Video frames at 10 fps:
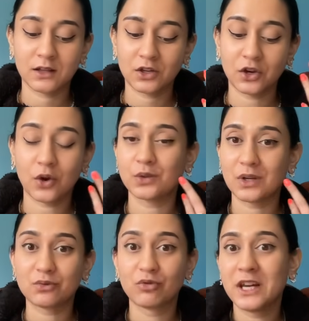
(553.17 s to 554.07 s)
you know, it's,
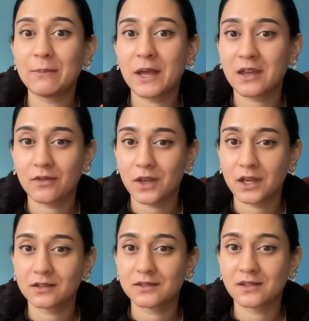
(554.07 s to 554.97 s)
it's, really making
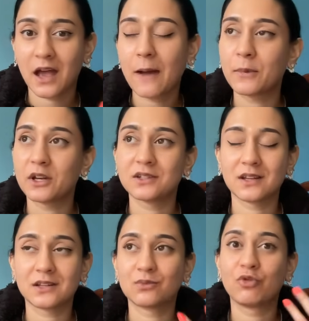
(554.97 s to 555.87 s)
things happen. It's,
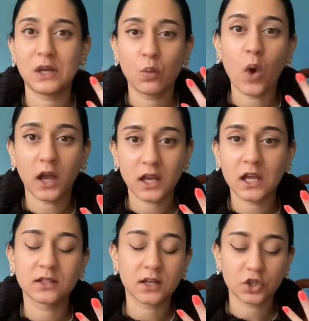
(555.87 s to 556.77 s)
it's really working
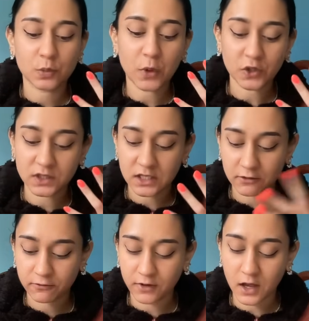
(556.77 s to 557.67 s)
in such a
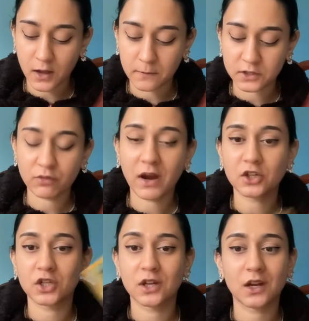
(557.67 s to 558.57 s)
positive um,
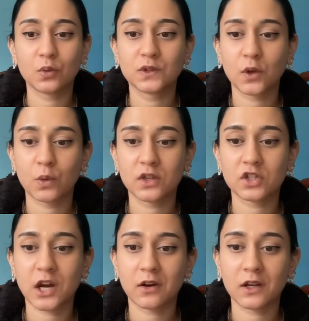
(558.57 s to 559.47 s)
direction. And also with the
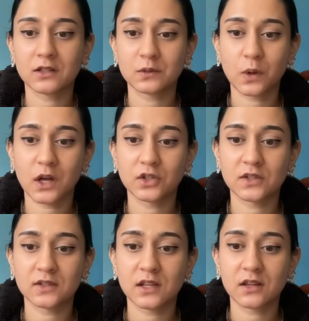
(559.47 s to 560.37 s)
chariot as well, I
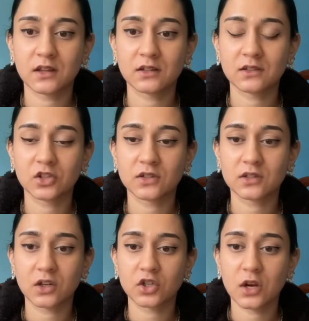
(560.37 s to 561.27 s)
just see that there's just
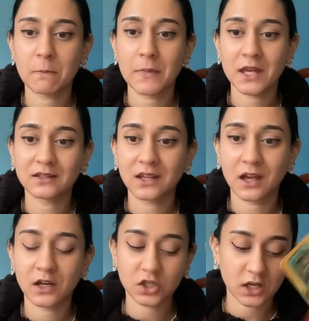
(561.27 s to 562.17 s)
such an amazing
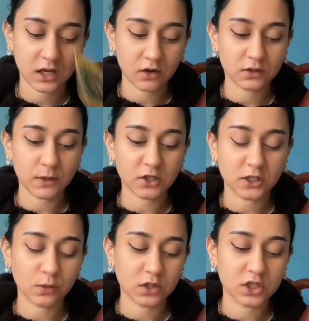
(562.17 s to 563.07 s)
energy here,
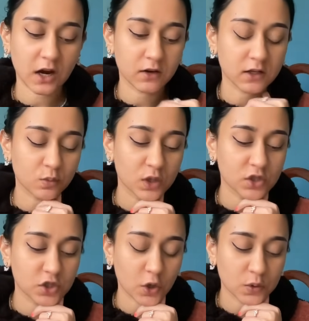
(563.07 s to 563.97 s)
especially with the chariot, which
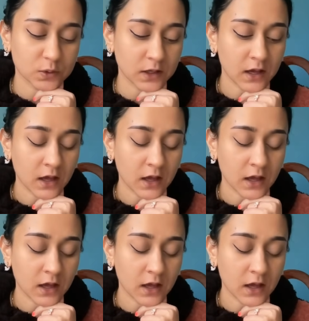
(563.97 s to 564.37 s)
shows